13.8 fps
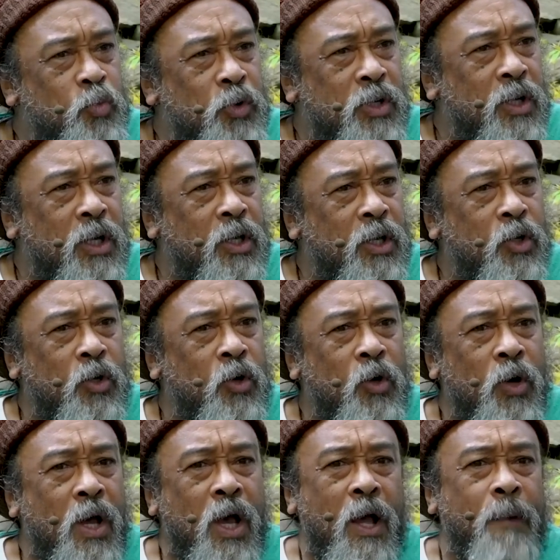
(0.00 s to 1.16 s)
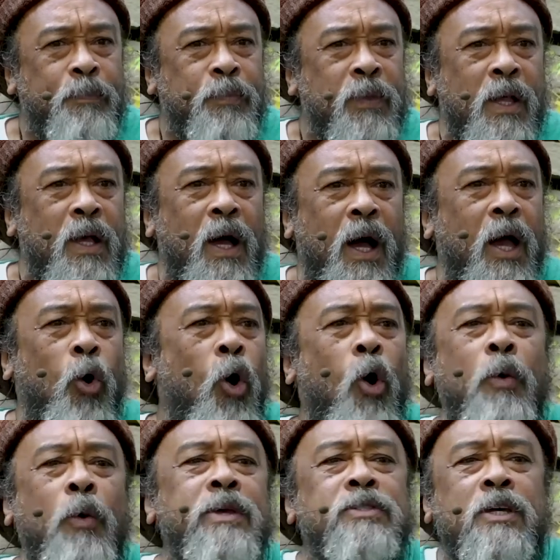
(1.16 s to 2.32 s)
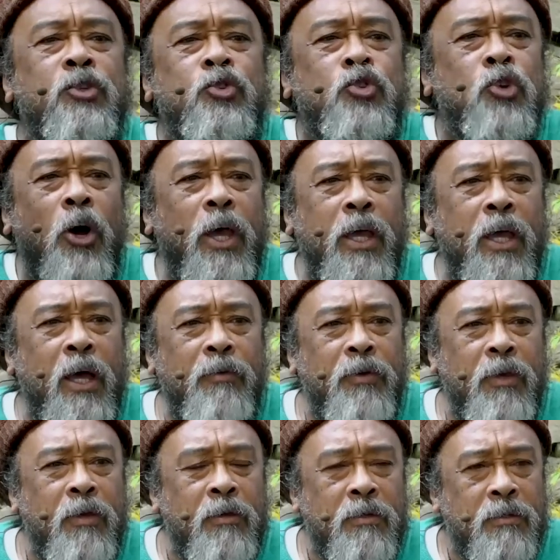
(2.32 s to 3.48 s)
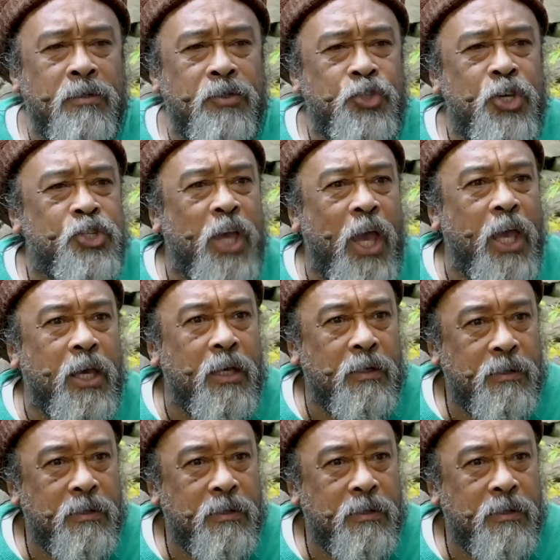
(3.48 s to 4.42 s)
but I, uh, you know, I always enjoy having uh, cheesecake.